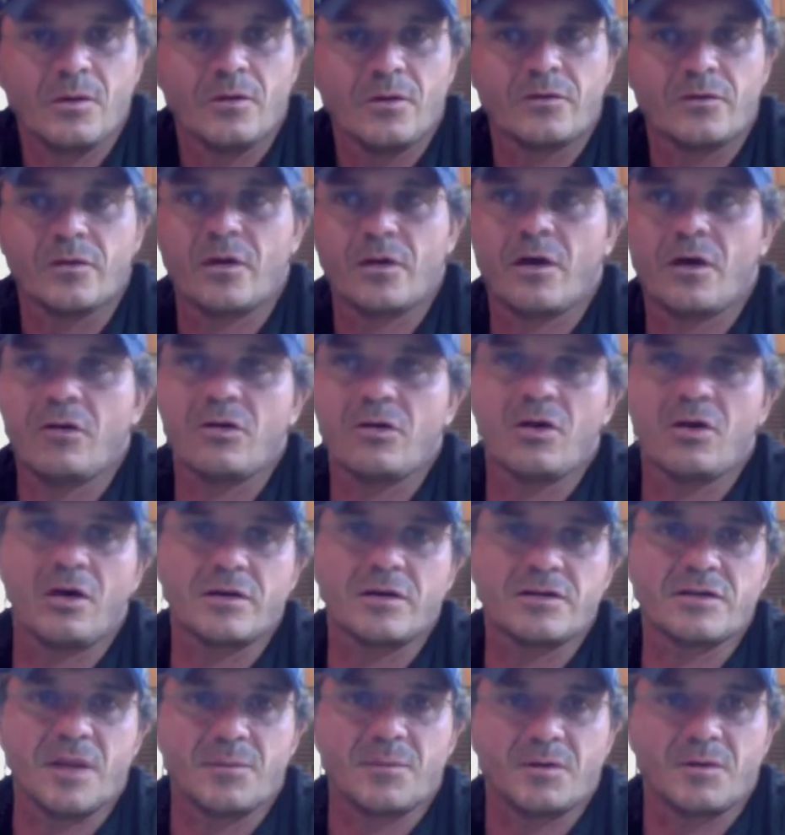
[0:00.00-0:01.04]
So the whole
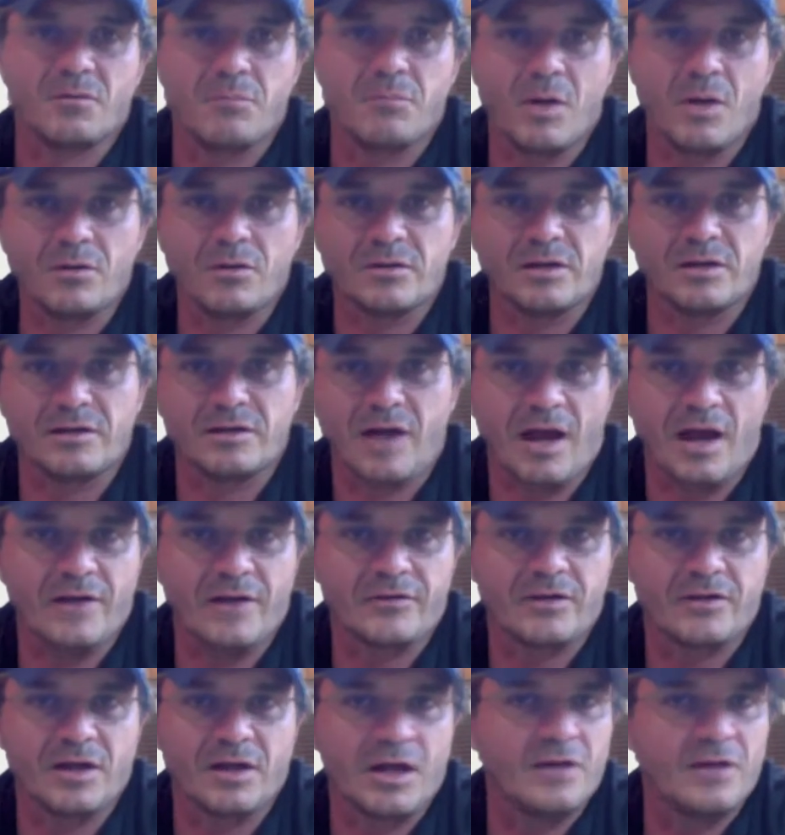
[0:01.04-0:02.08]
concept of
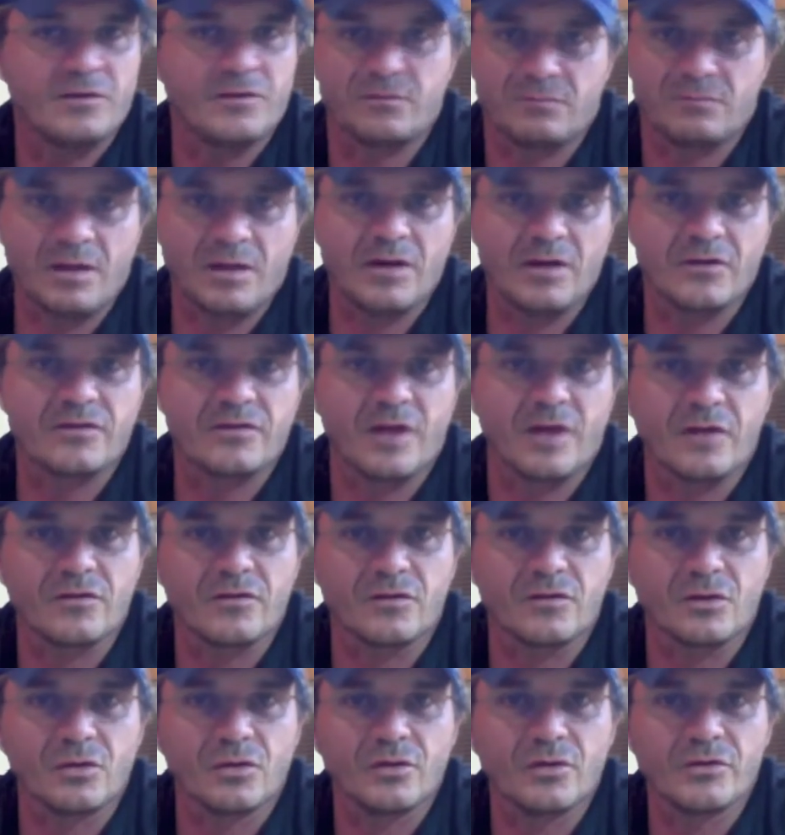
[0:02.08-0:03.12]
multitasking is, in a sense,
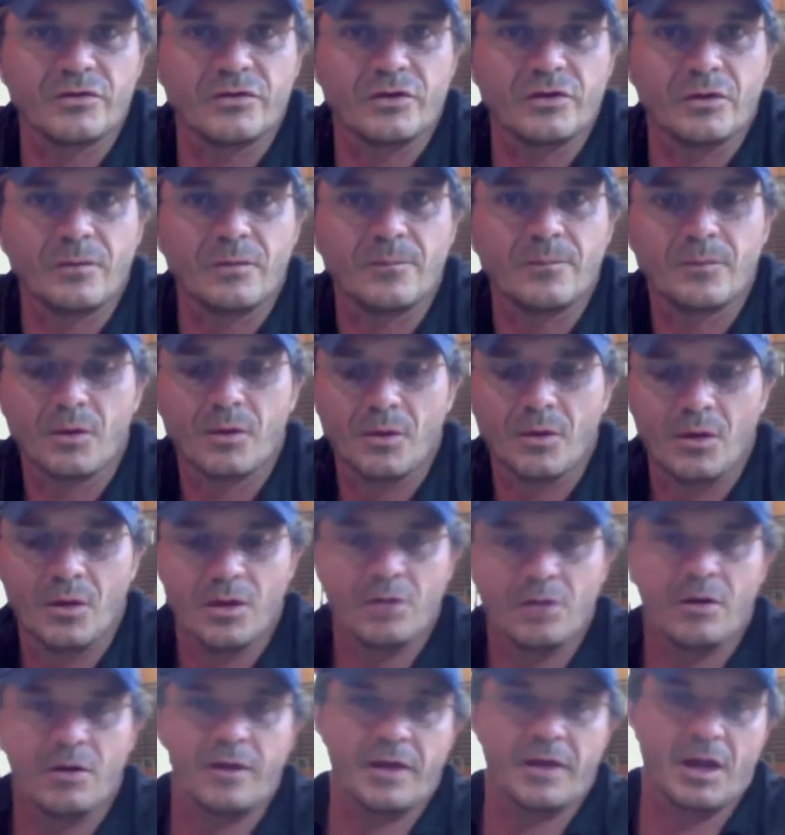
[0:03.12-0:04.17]
delusional.
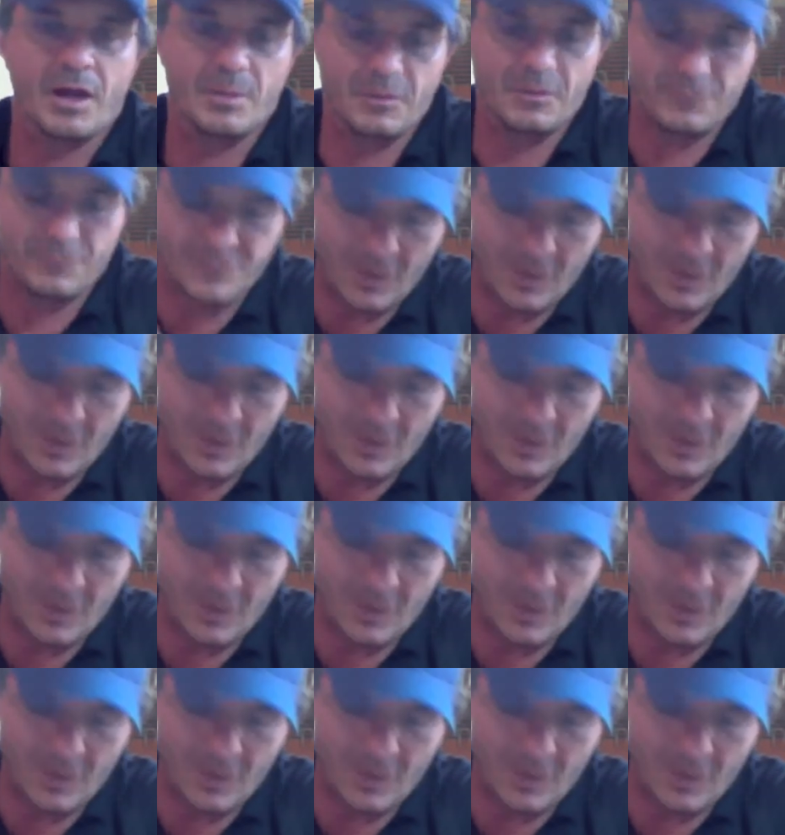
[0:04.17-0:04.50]
You're either going to be